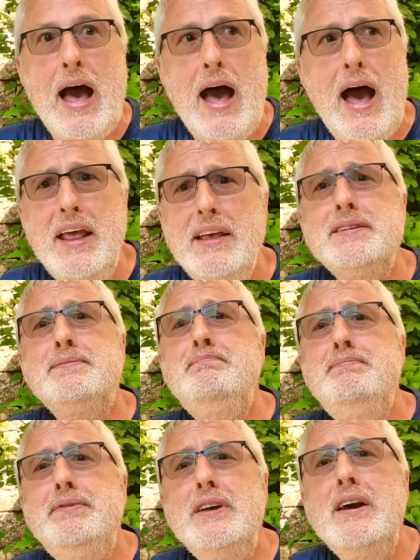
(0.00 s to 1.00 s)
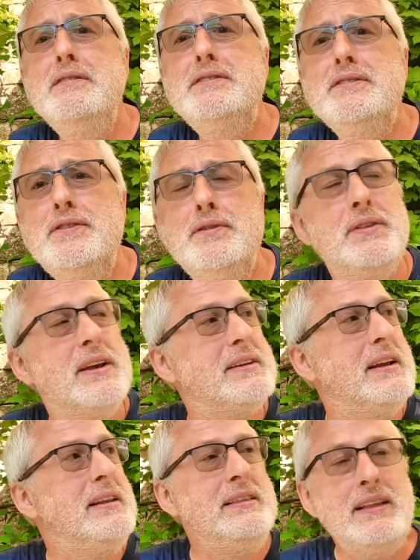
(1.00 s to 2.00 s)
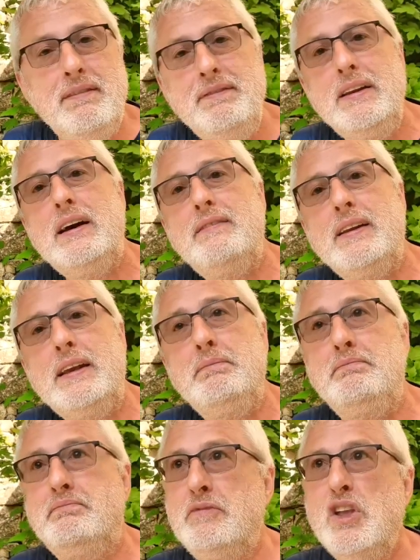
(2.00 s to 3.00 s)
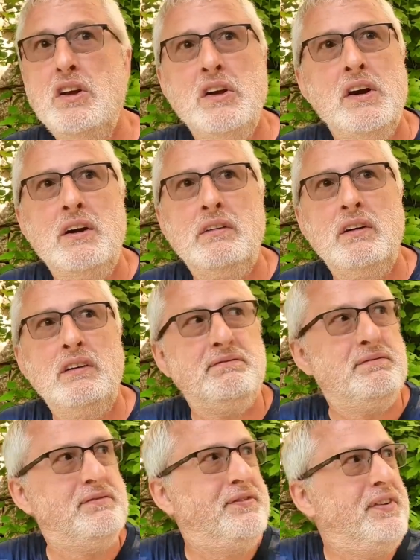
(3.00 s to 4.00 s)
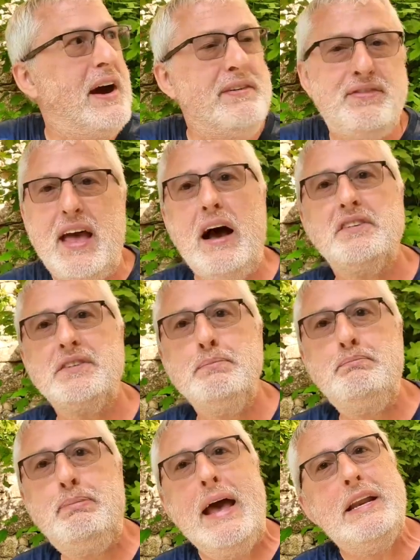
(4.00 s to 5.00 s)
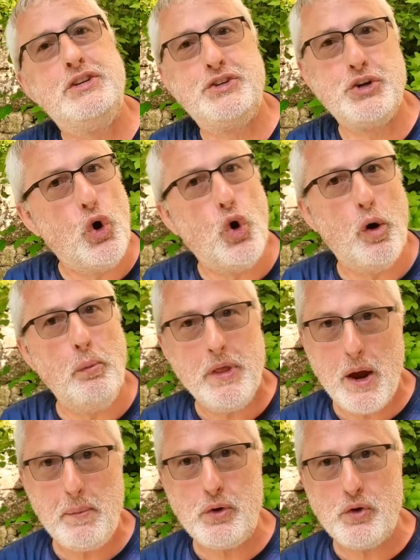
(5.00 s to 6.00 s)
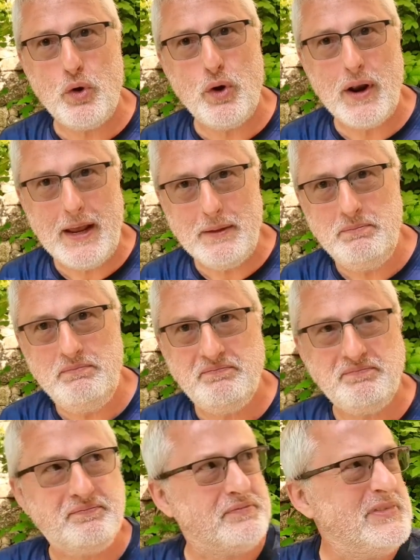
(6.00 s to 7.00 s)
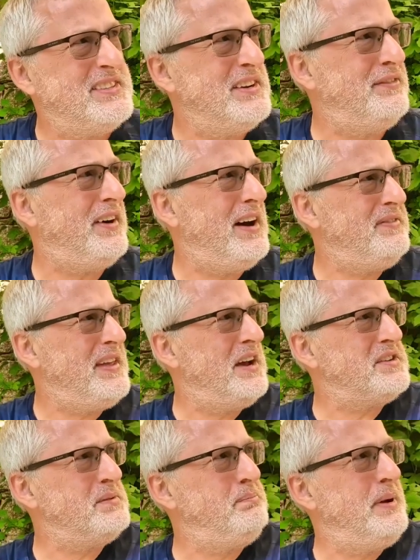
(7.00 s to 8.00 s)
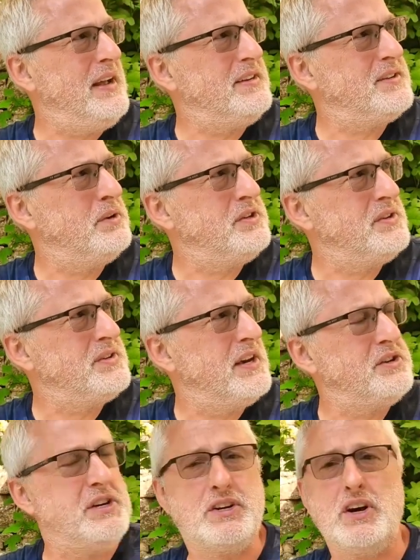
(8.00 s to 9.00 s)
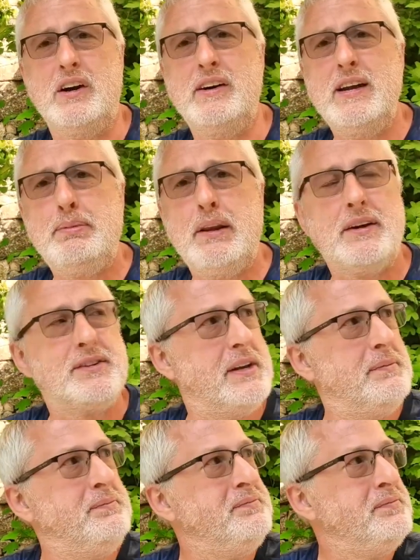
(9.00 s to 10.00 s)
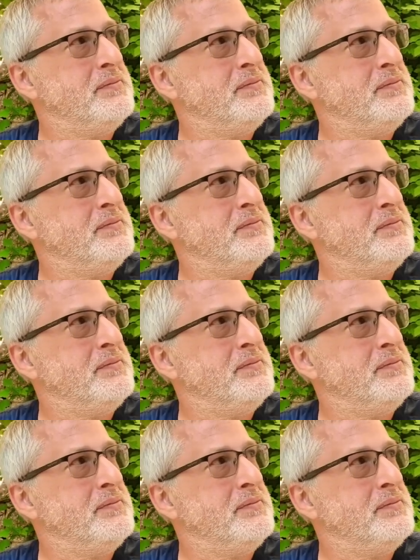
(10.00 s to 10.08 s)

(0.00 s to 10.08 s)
And it's beautiful. There's a lovely, lovely 5,000 bed dorm that we're all in. Is it 5,000 beds? What do you say? She's got her earplugs in.